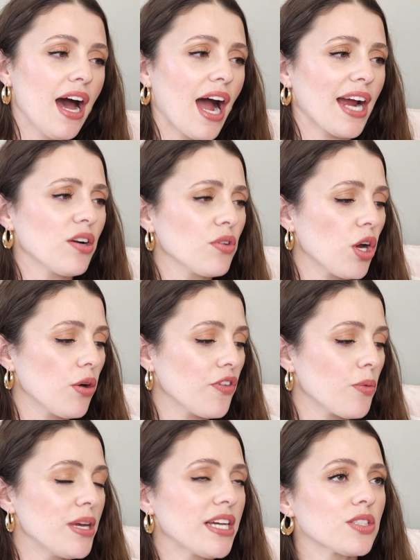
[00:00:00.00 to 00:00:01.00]
I don't know if
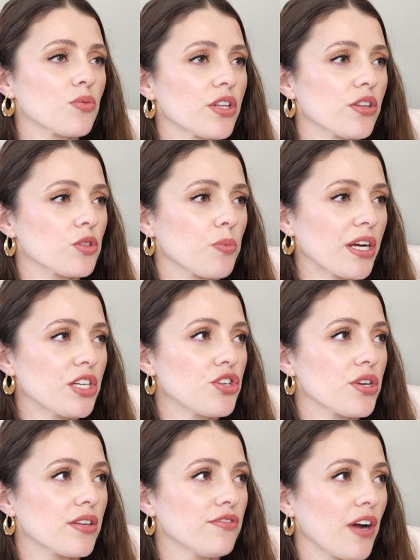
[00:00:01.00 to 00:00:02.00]
Amika is one of those brands
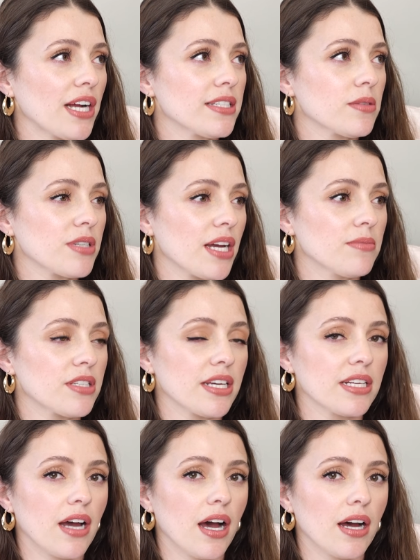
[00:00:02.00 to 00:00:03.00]
you can find sometimes
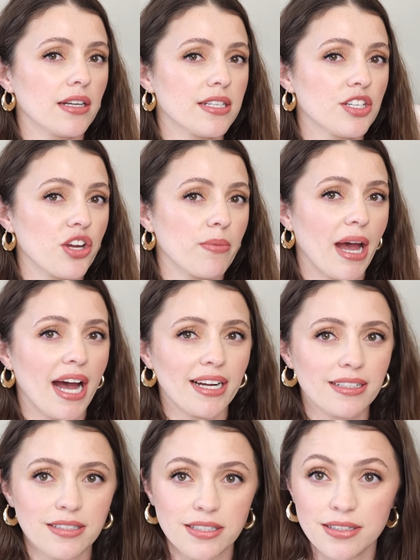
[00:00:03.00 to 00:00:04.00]
at uh, T J
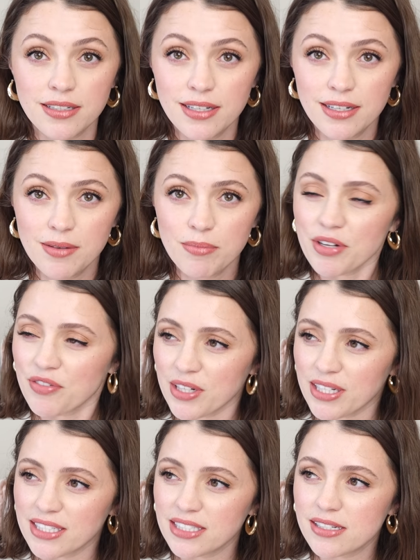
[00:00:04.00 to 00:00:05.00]
Maxx, but if it
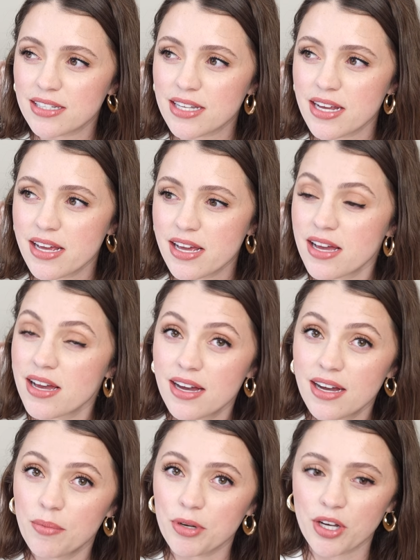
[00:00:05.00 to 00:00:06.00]
is,
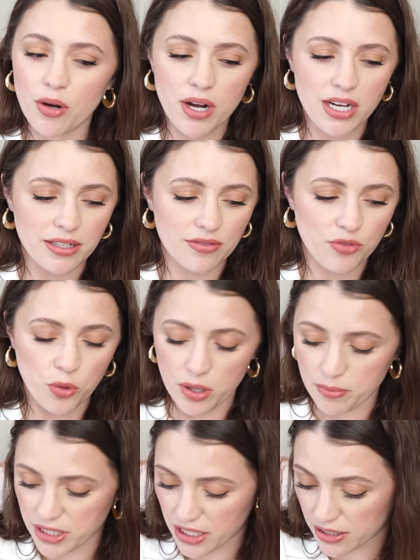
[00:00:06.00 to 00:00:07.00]
I'm gonna go hunting for
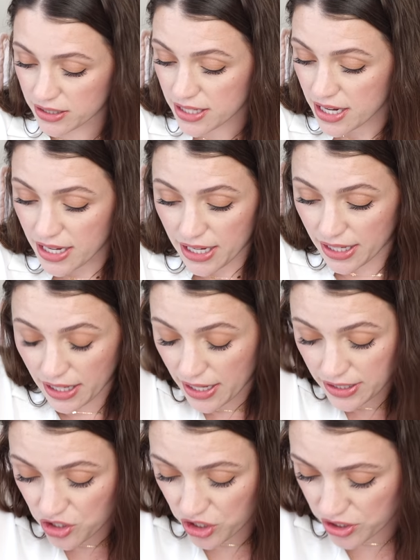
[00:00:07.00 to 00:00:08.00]
it because it,
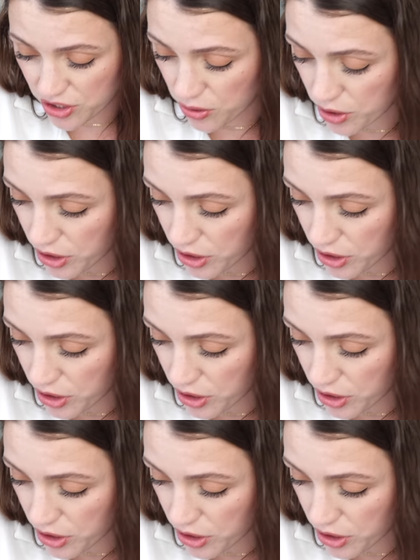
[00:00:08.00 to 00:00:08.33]
it's just so